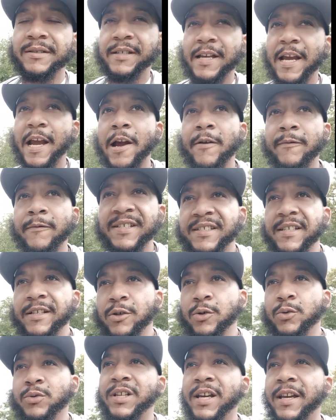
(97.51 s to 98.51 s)
every
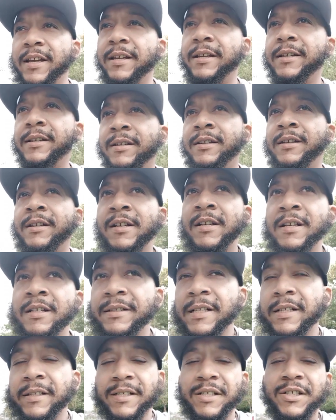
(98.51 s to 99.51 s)
single day
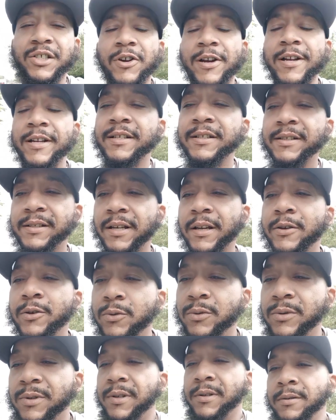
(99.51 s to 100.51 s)
that this strike
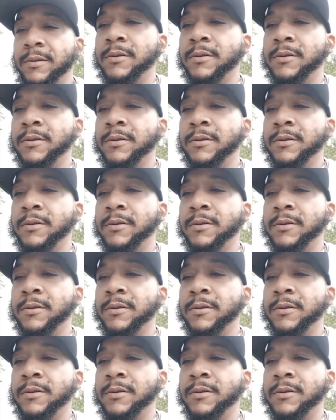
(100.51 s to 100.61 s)
continues.